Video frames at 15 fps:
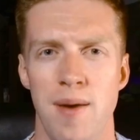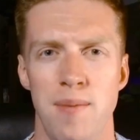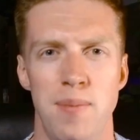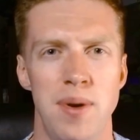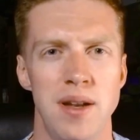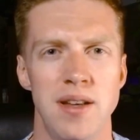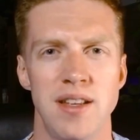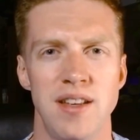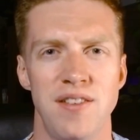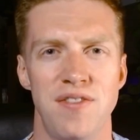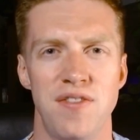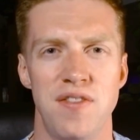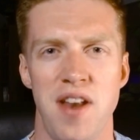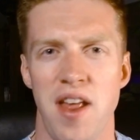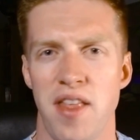But if
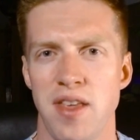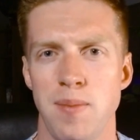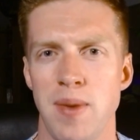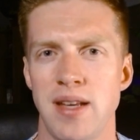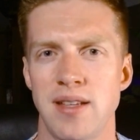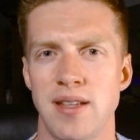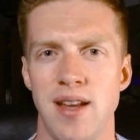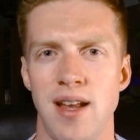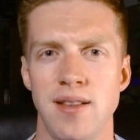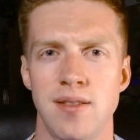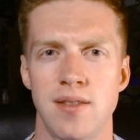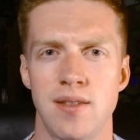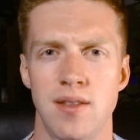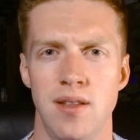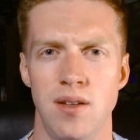nothing makes sense,
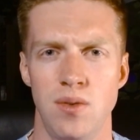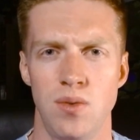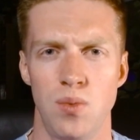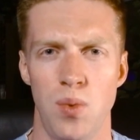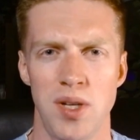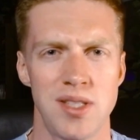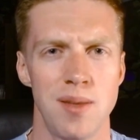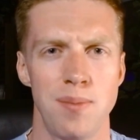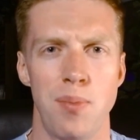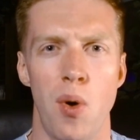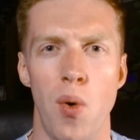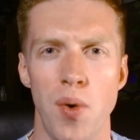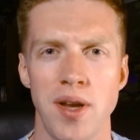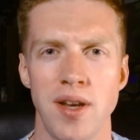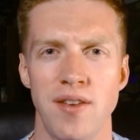then what's the
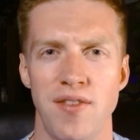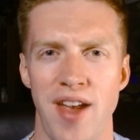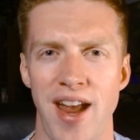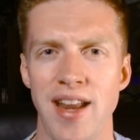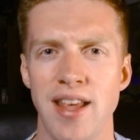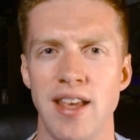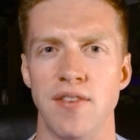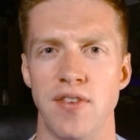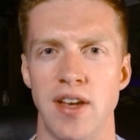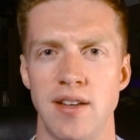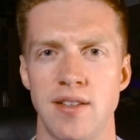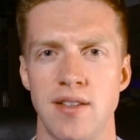point of any of it?